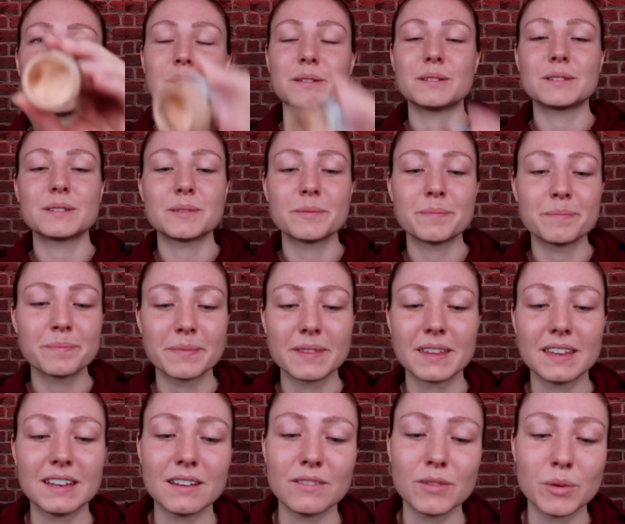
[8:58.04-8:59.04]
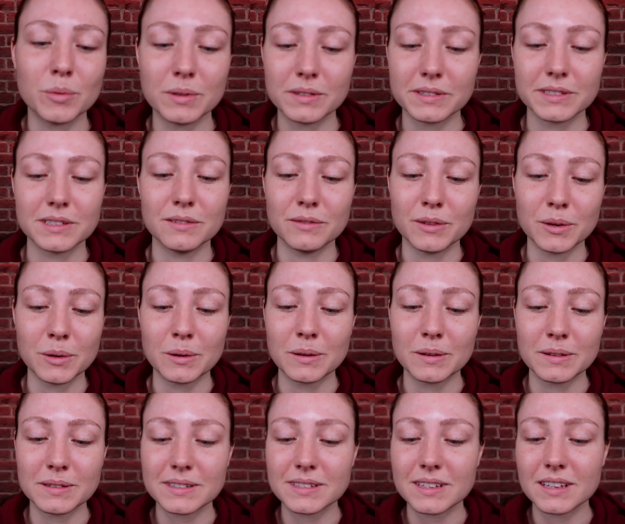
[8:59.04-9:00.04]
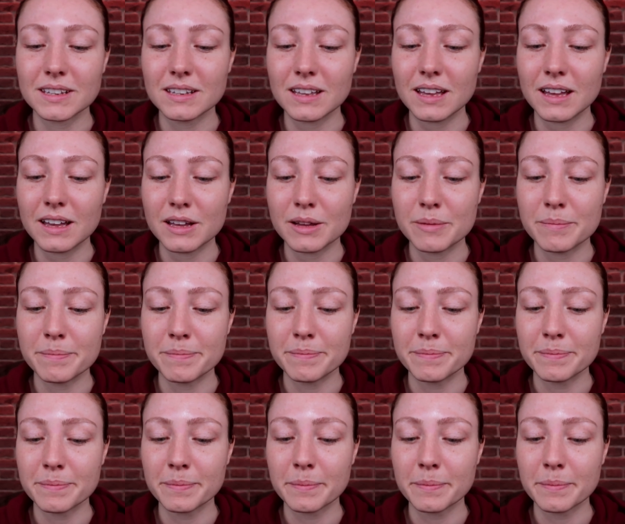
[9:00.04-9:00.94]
focus. It never wants to focus. And